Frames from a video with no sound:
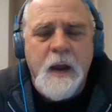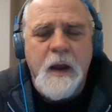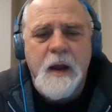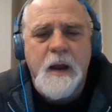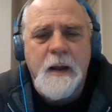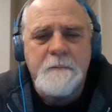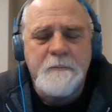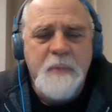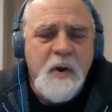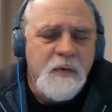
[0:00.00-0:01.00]

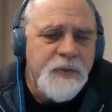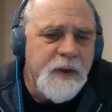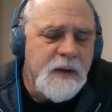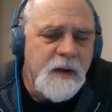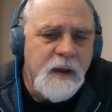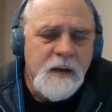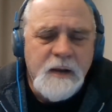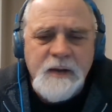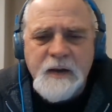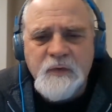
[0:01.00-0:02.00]
both in
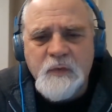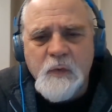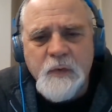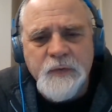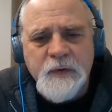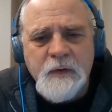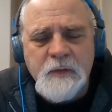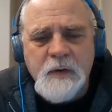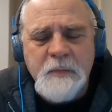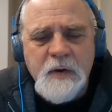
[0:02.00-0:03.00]
the tech schools, the
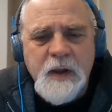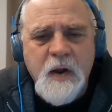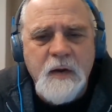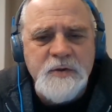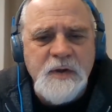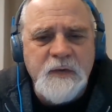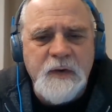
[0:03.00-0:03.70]
community colleges,